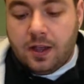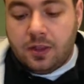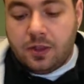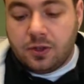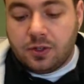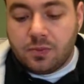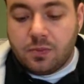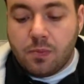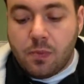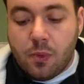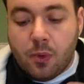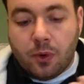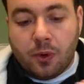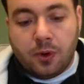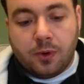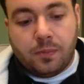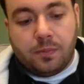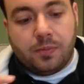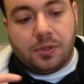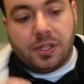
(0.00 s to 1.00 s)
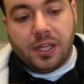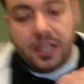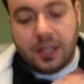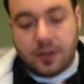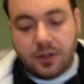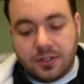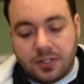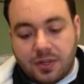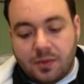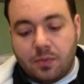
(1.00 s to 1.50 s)
there's more
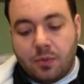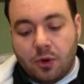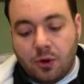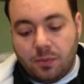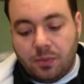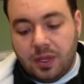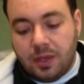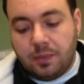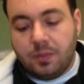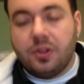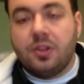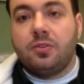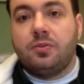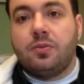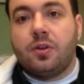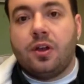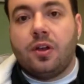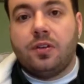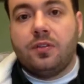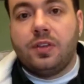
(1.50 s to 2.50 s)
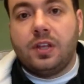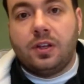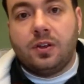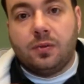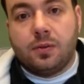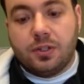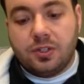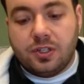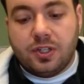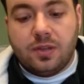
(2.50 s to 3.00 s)
players and more people involved than
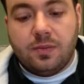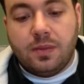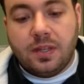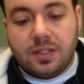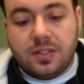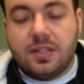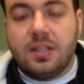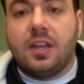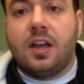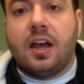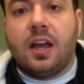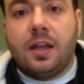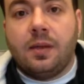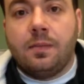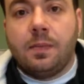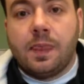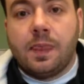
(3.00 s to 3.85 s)
originally meets the eye.